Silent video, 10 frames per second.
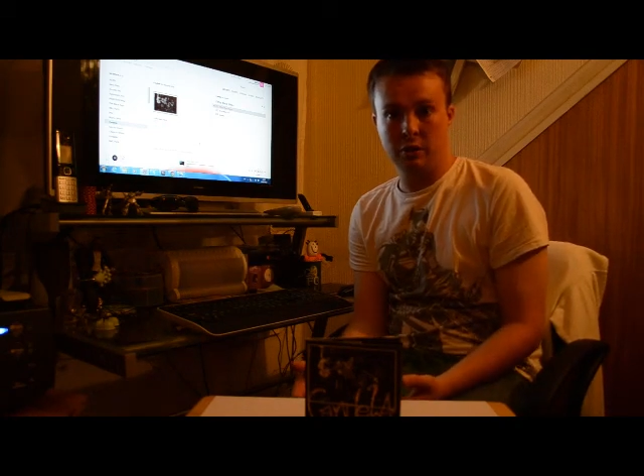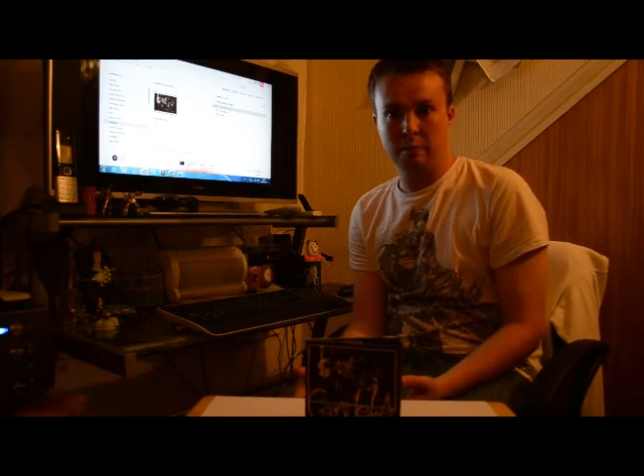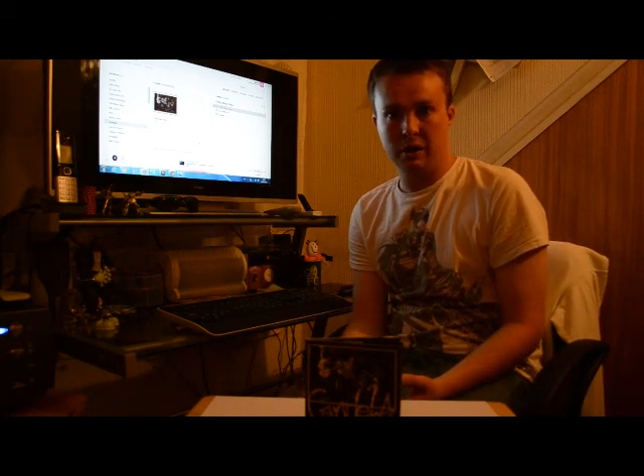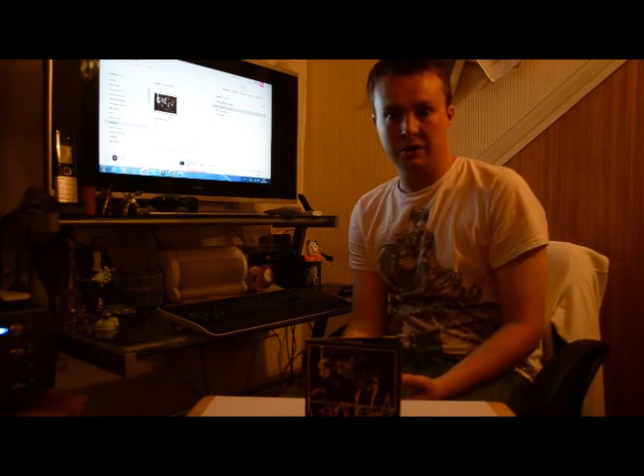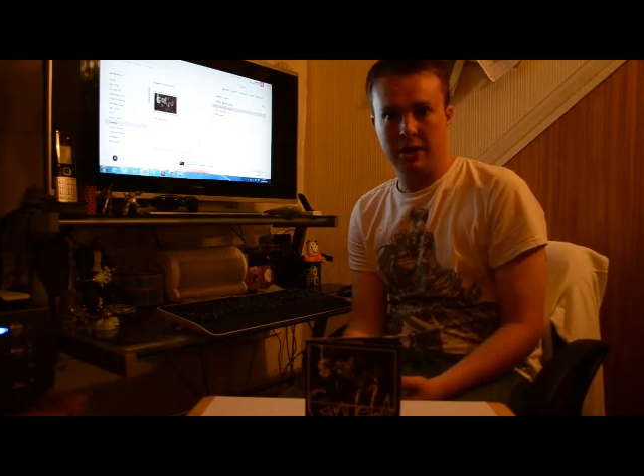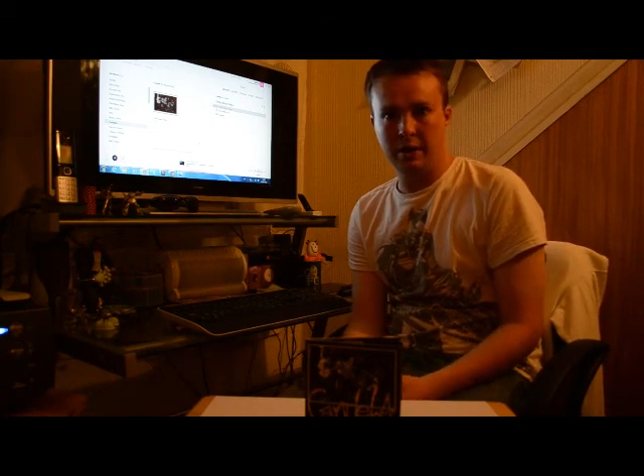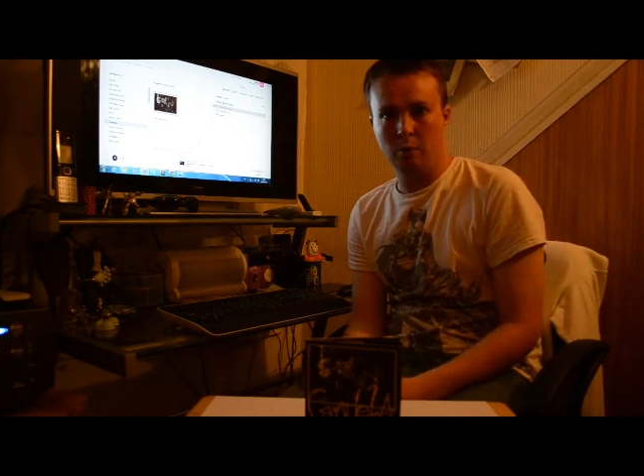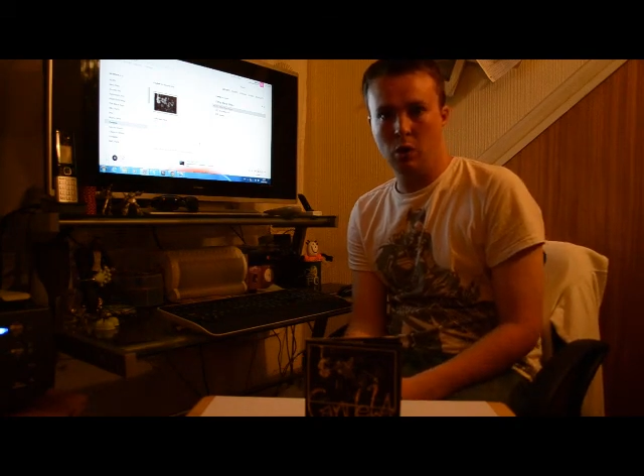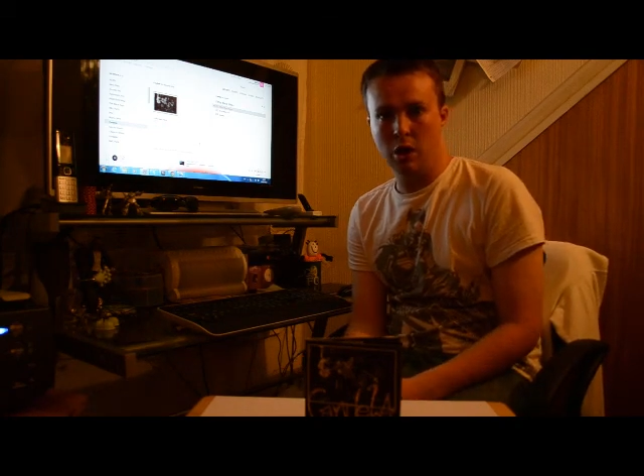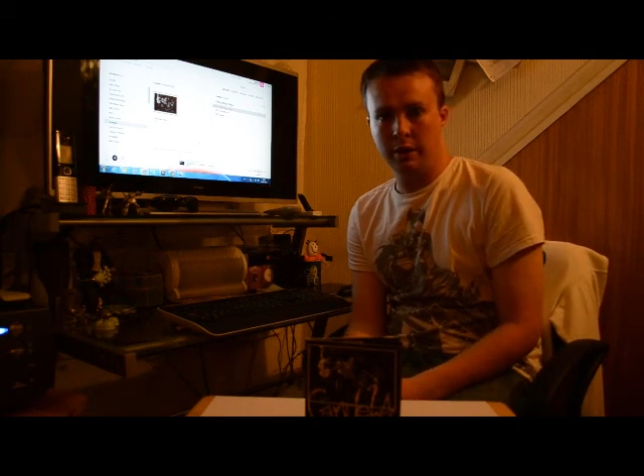at Bar 10
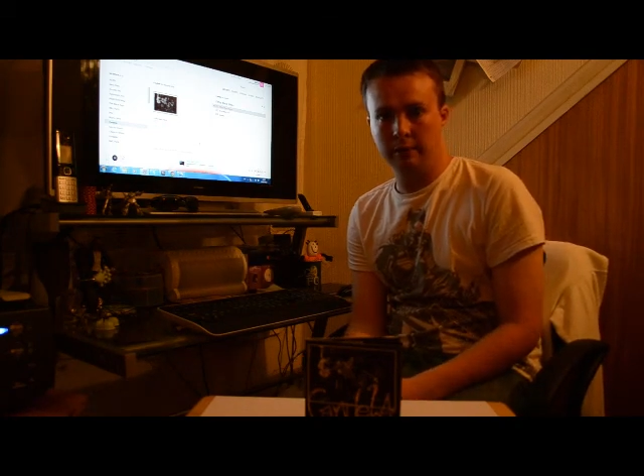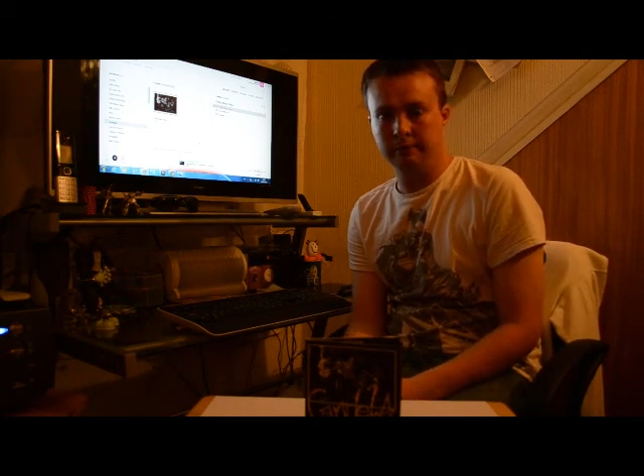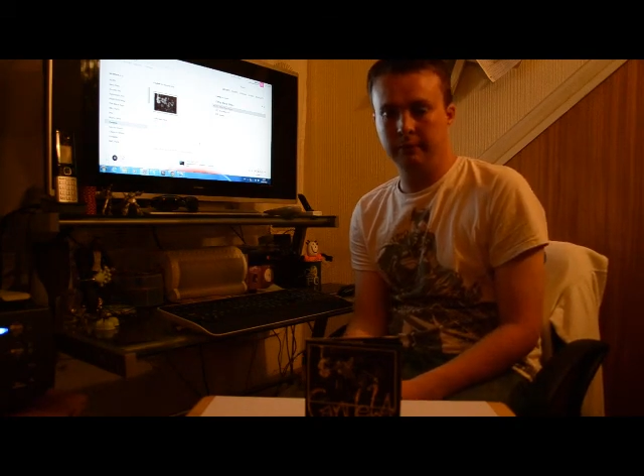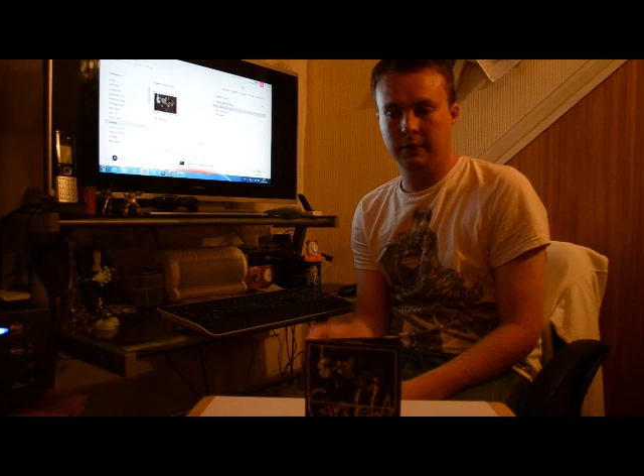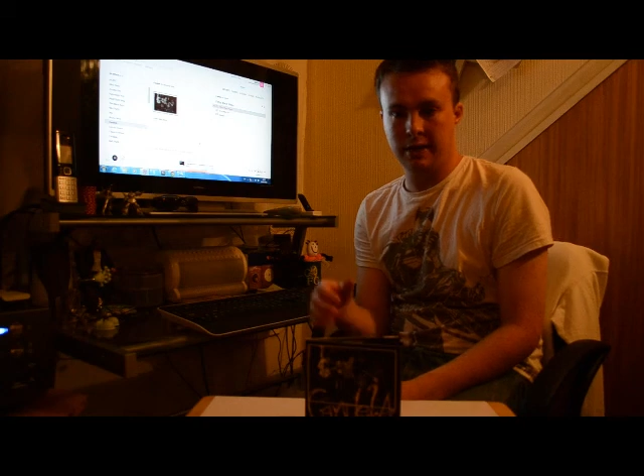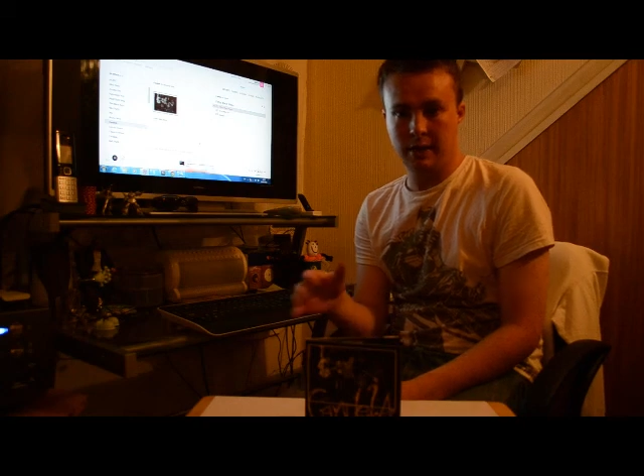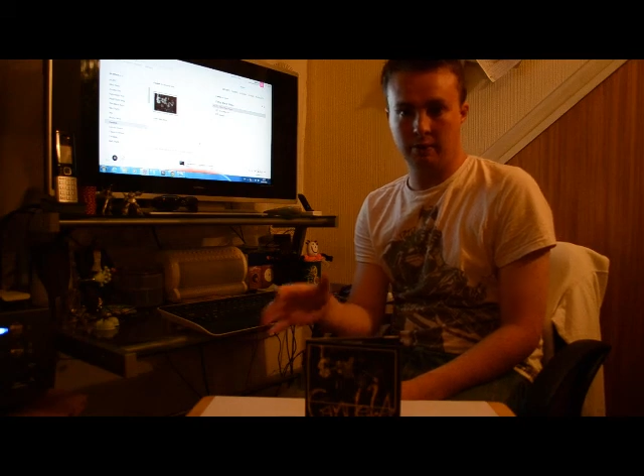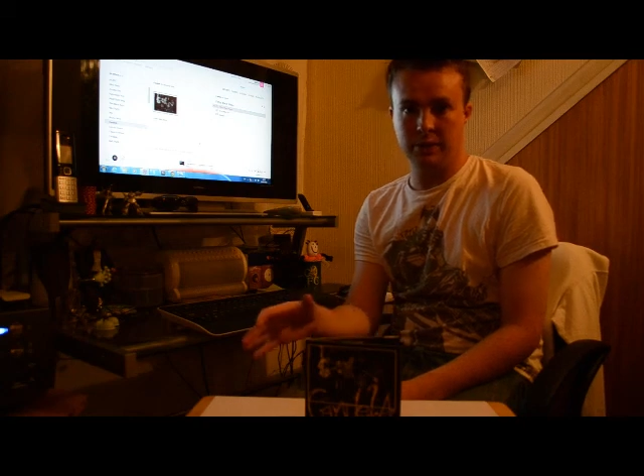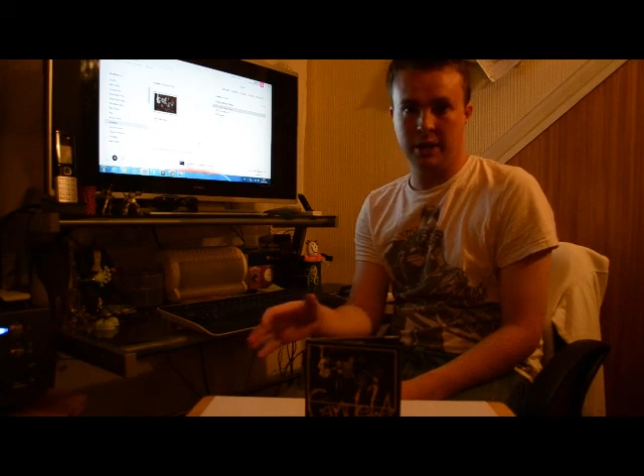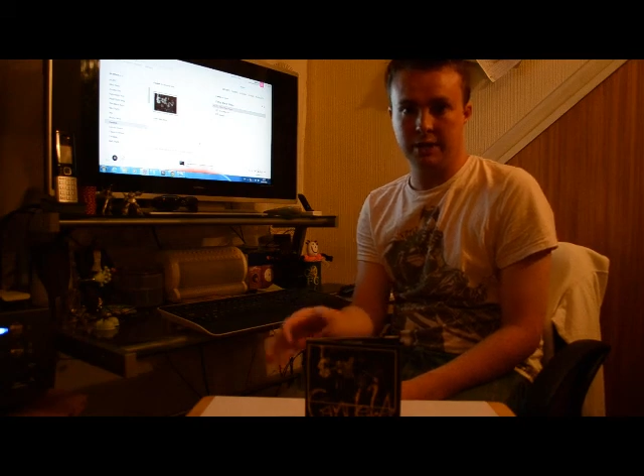in Worthing
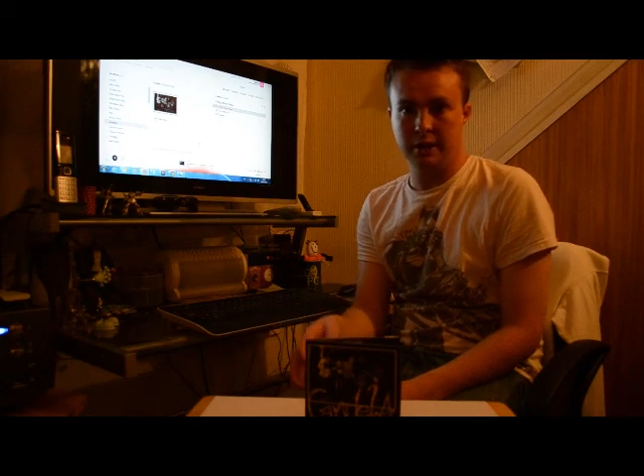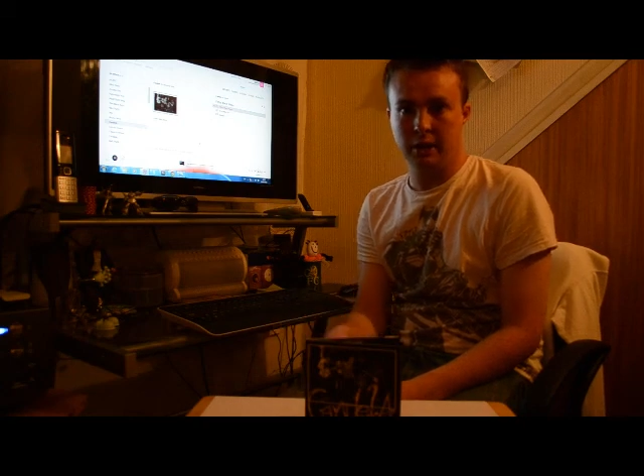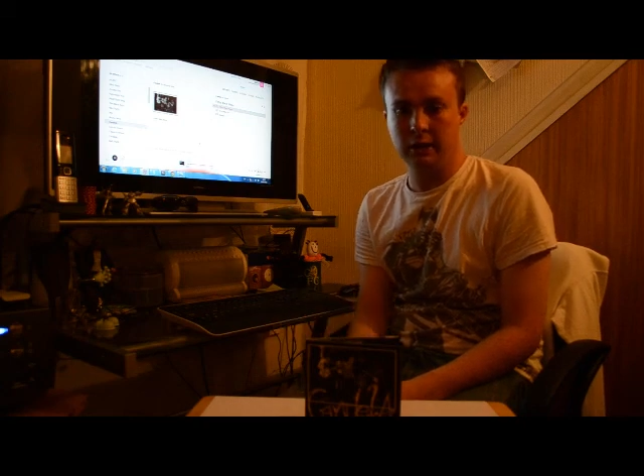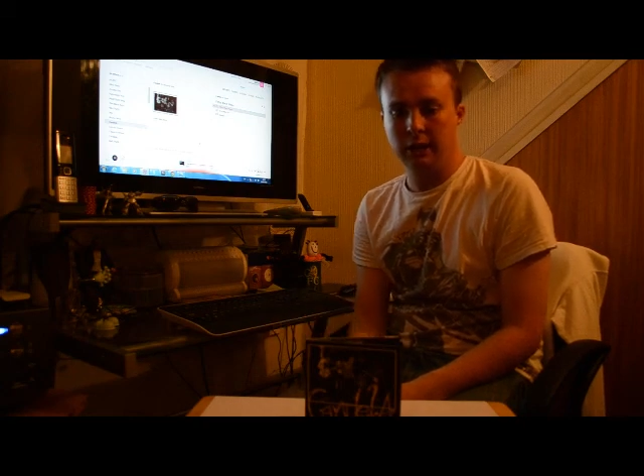Town Centre.